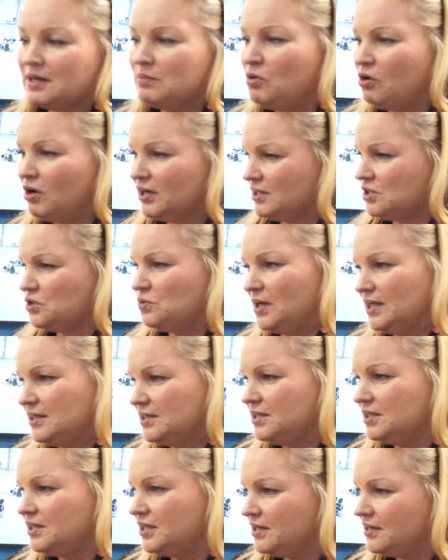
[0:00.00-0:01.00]
in more than
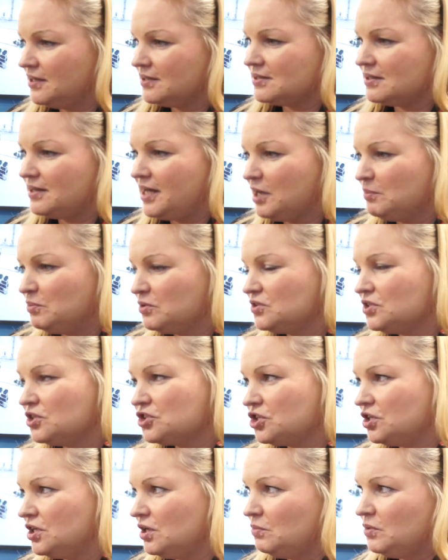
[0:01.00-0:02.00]
20 years. Like
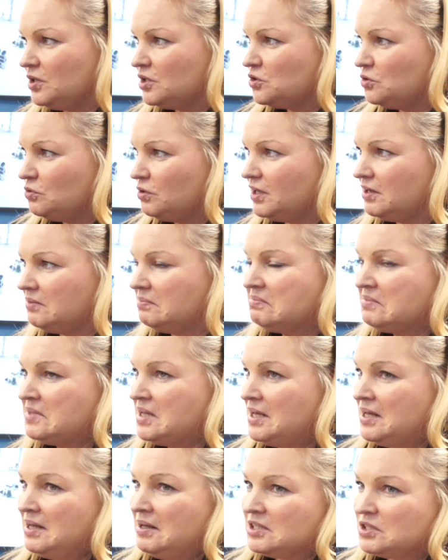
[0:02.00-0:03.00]
positioning we're doing
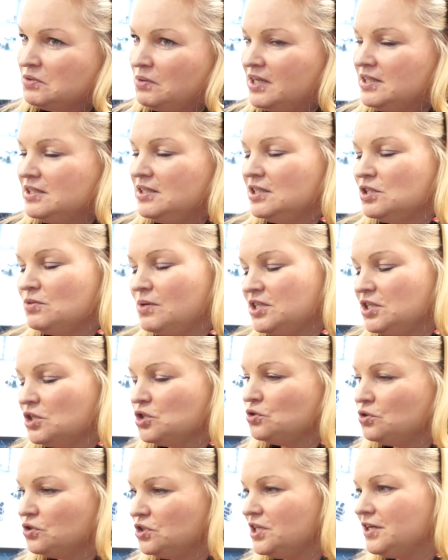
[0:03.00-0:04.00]

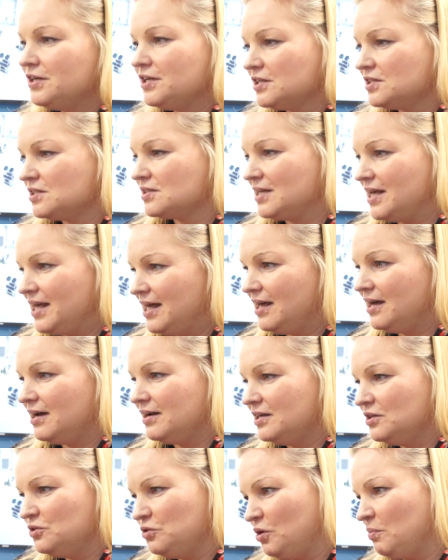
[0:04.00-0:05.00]
22 years
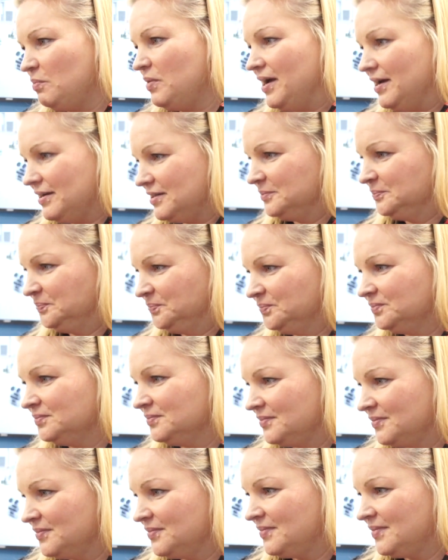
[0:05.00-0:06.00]
in Nuremberg.
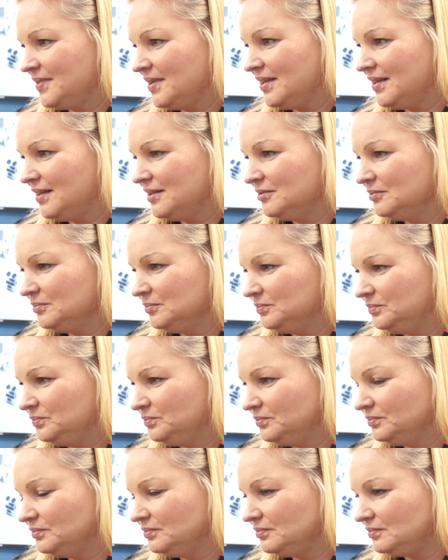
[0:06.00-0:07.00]
The mobile
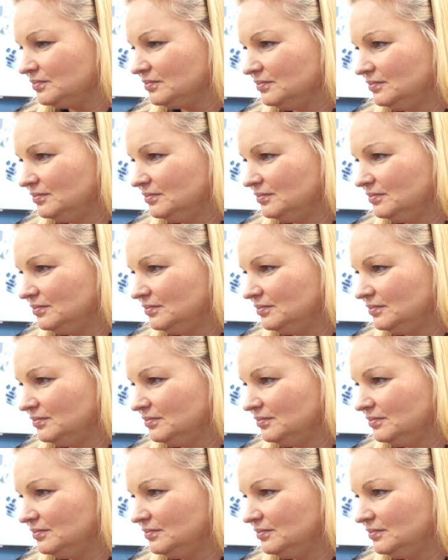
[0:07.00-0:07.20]
operators